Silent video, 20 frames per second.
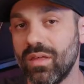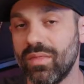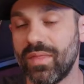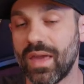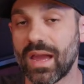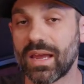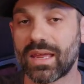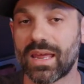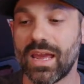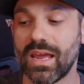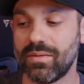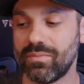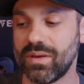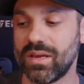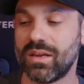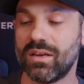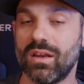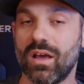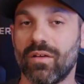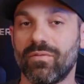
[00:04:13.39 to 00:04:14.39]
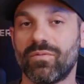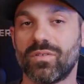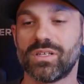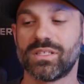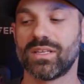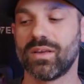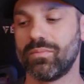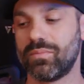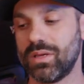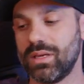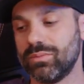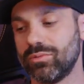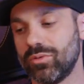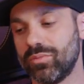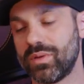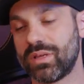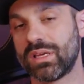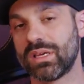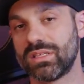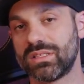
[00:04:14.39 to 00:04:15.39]
that can be enough for some people
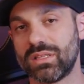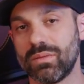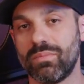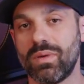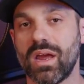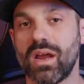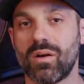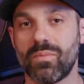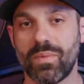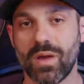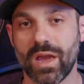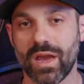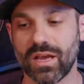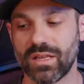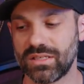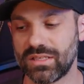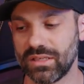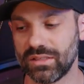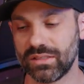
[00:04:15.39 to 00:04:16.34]
because the Beyer pads,